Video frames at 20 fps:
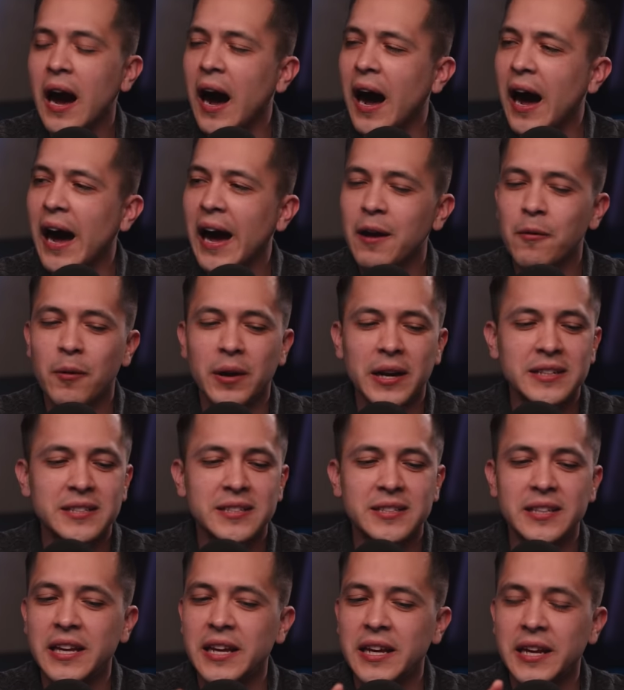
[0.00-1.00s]
I want to
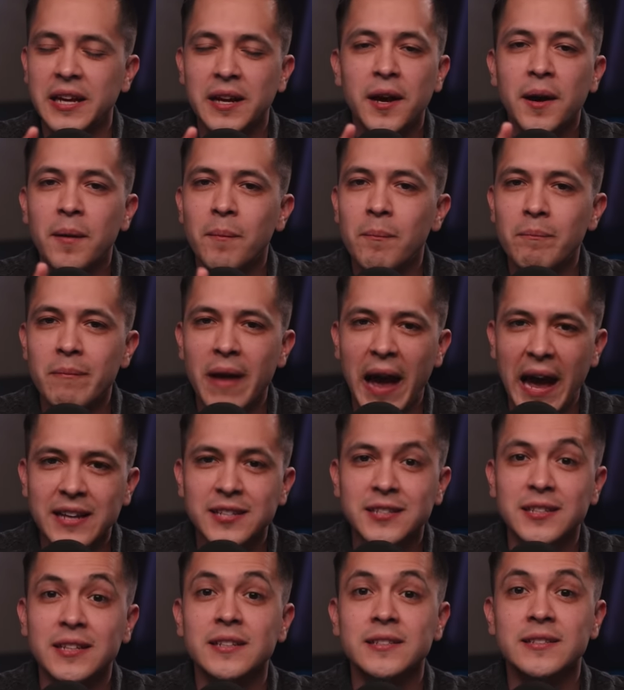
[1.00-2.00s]
see
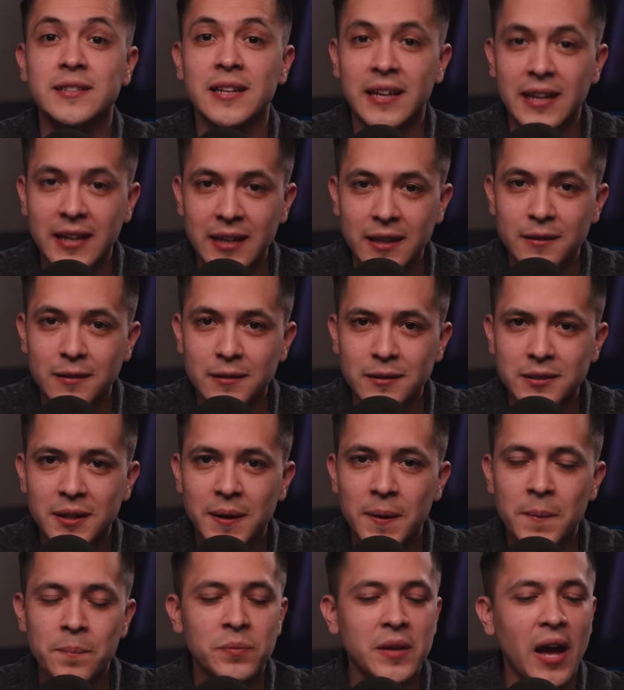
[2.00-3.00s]
masses healed.
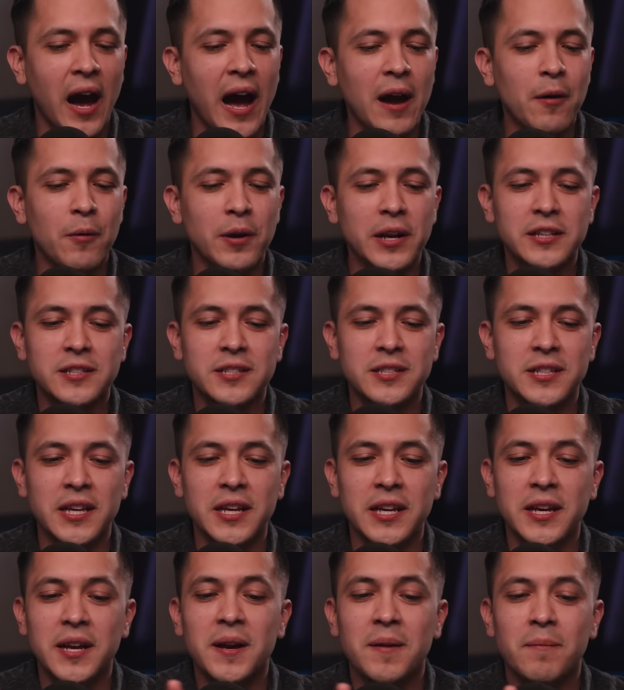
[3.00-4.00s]
I want to
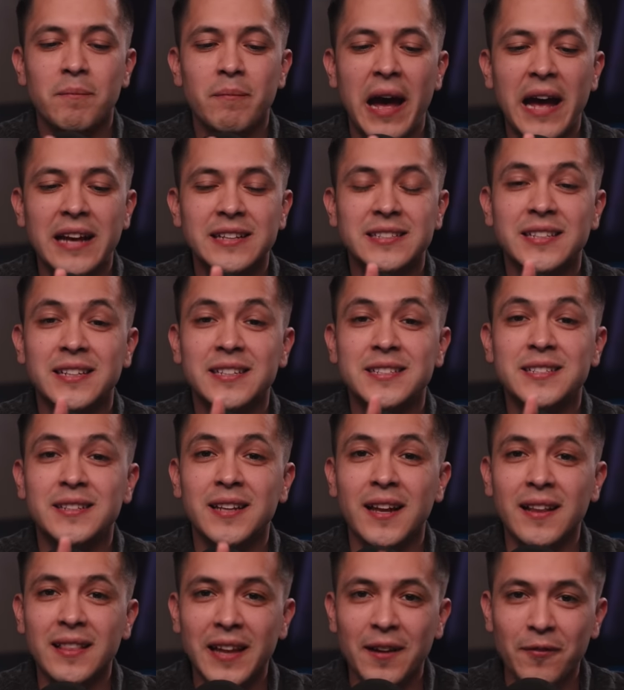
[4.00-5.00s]
see masses
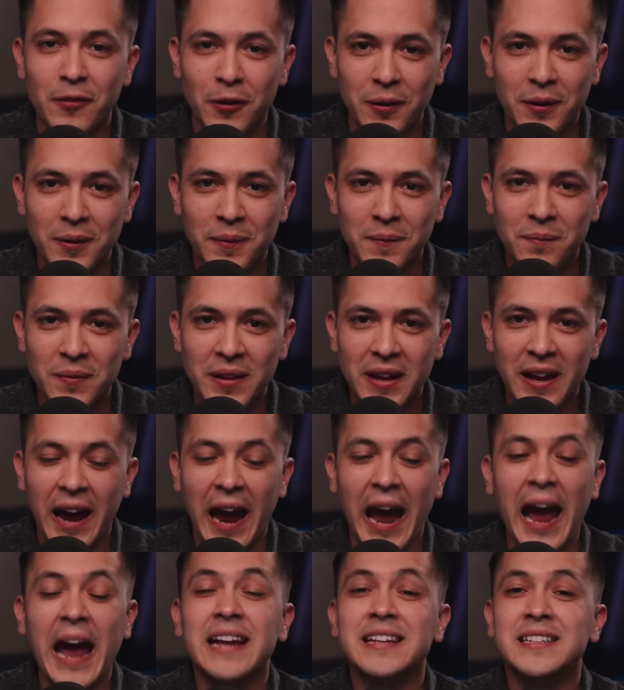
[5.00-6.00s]
delivered
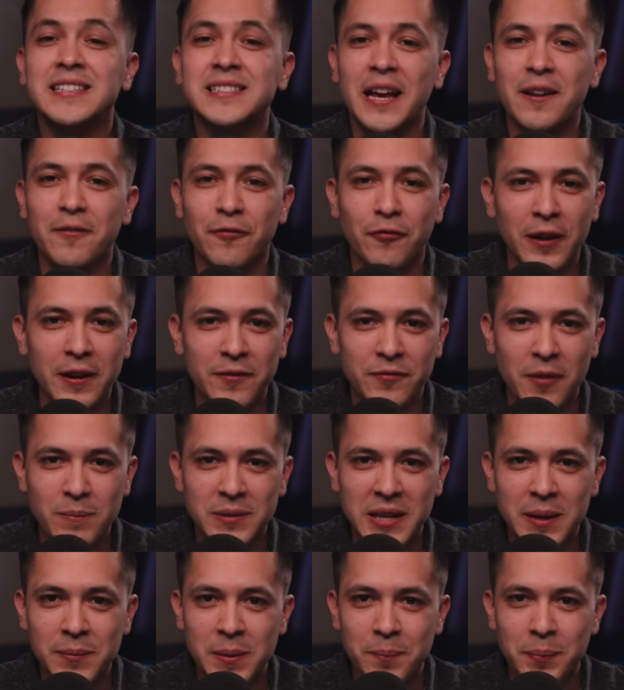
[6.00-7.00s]
and set free from
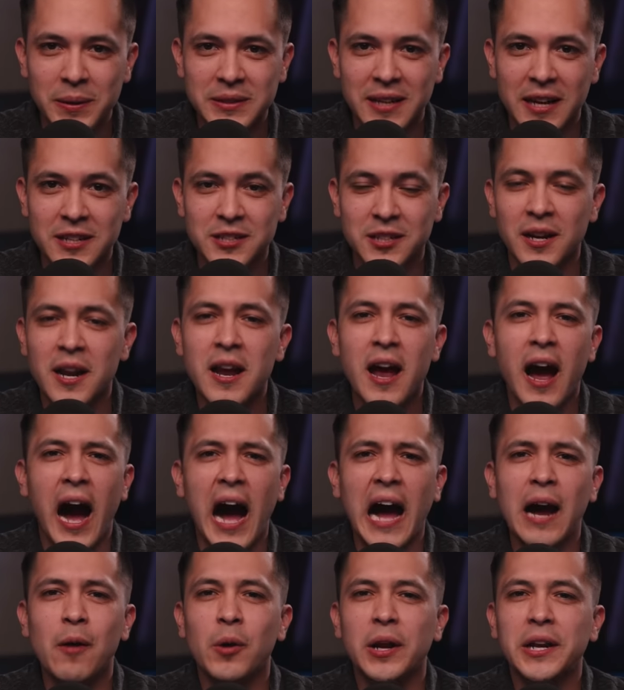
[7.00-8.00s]
demon possession.
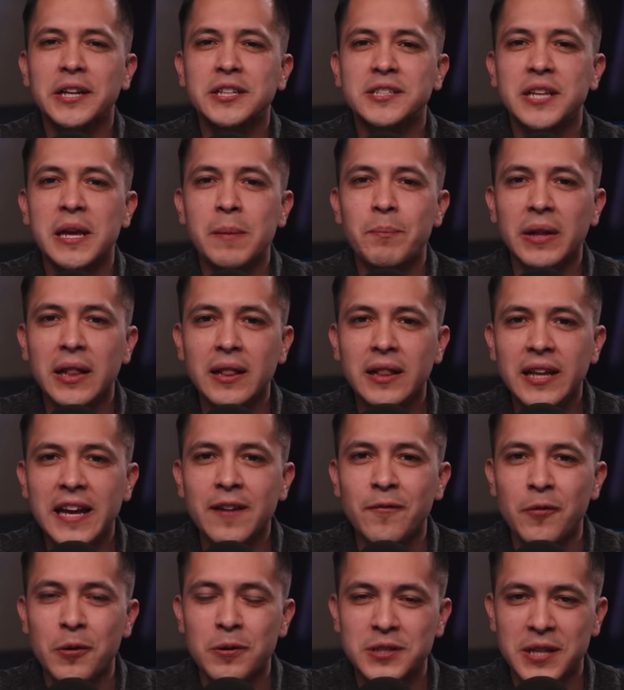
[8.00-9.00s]
I want to see
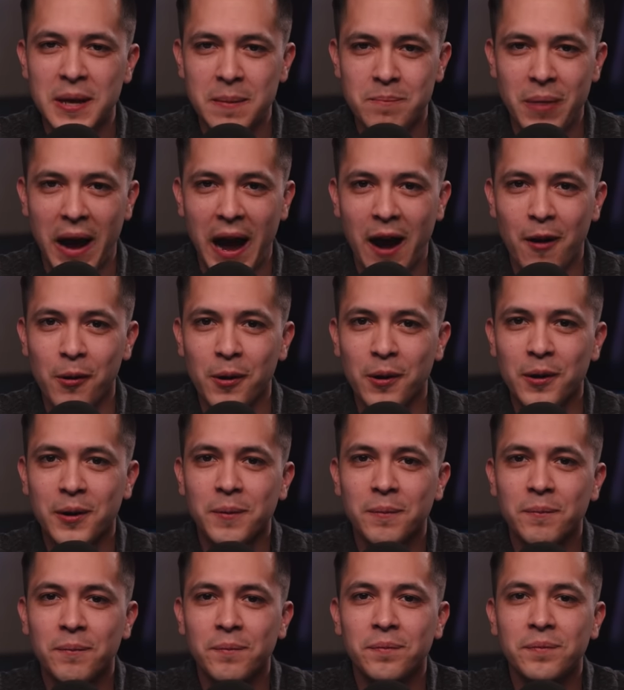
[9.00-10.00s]
believers empowered.
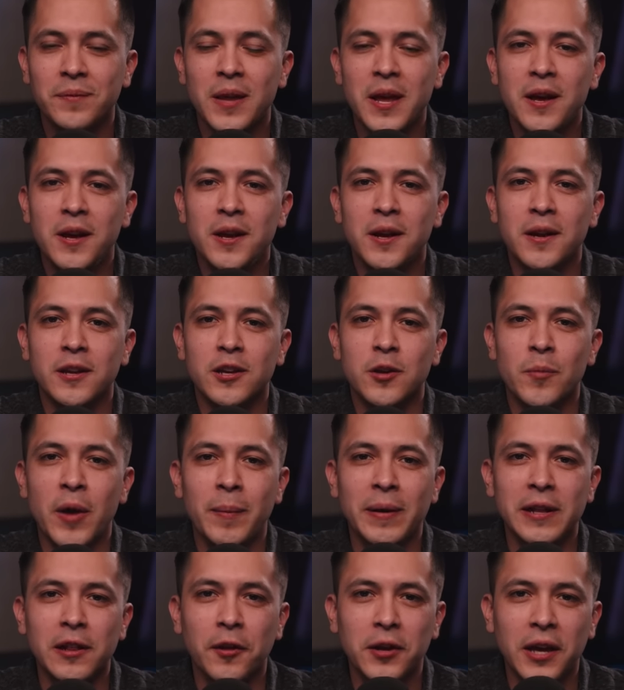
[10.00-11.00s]
You may
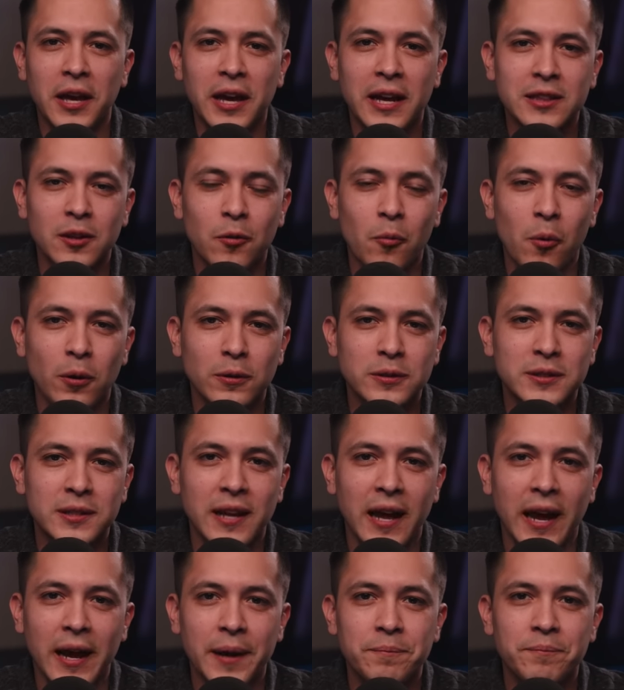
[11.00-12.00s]
be looking at the world
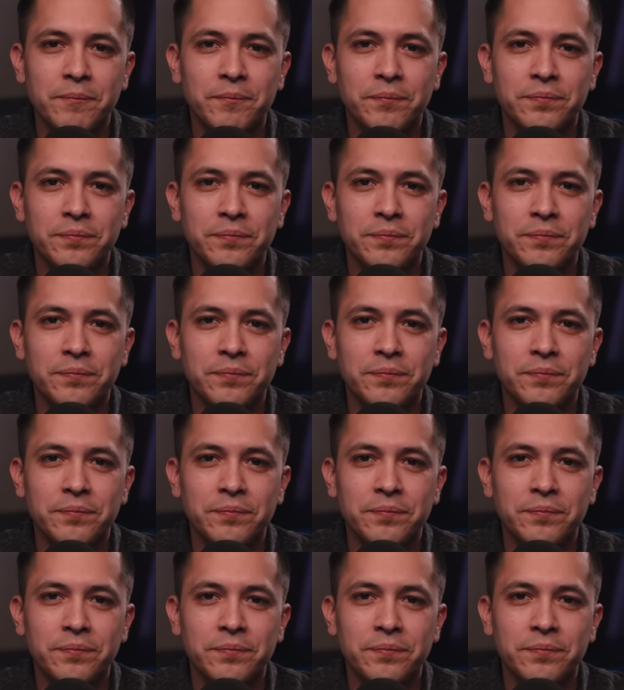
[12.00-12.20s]
today.